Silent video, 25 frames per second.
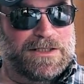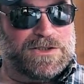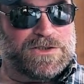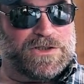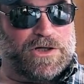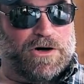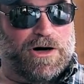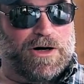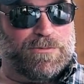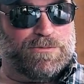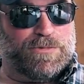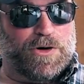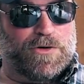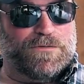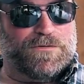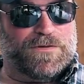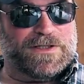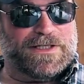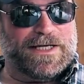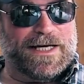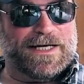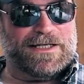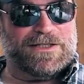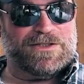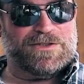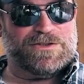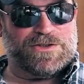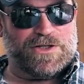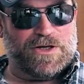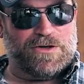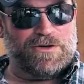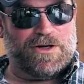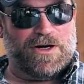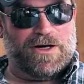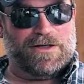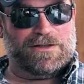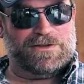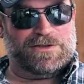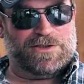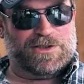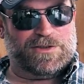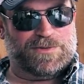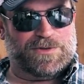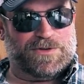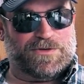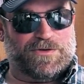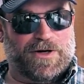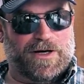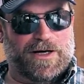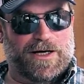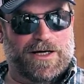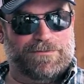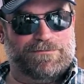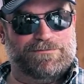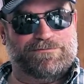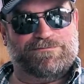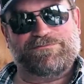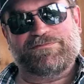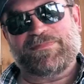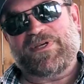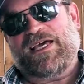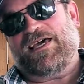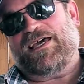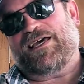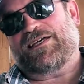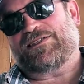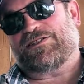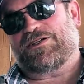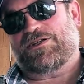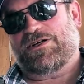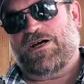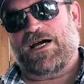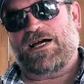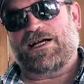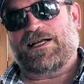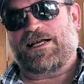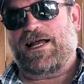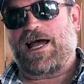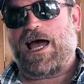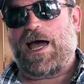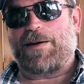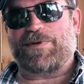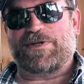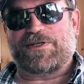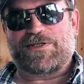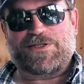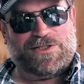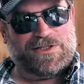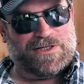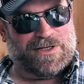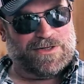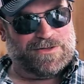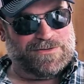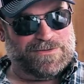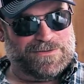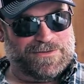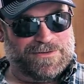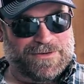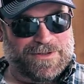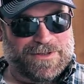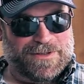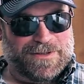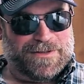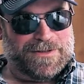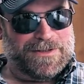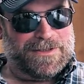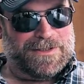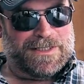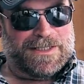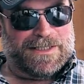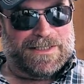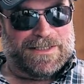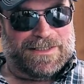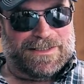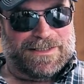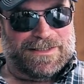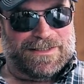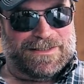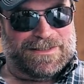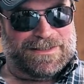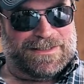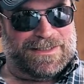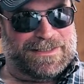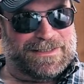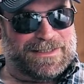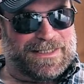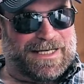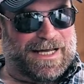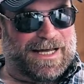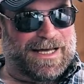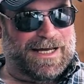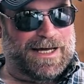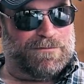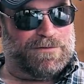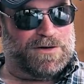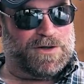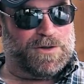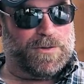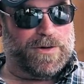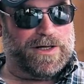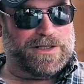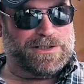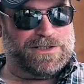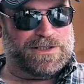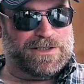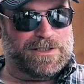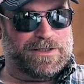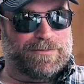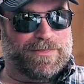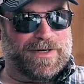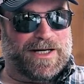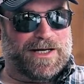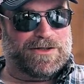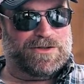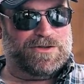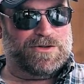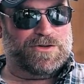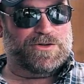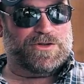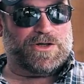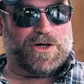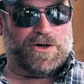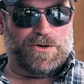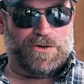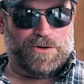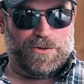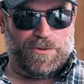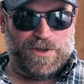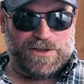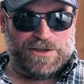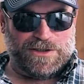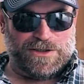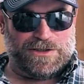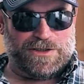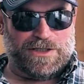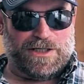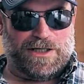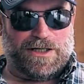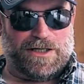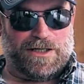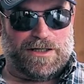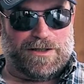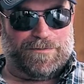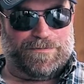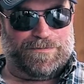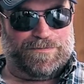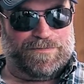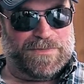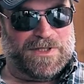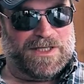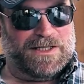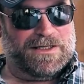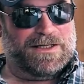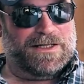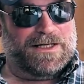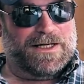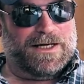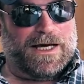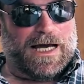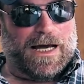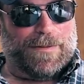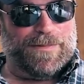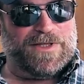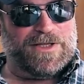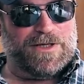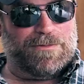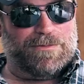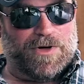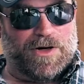Sorry, bro, for taking so long to subscribe. Eh, it's all right. It happens, you know. It says, I have a question about your Yoder Wichita. I'm in the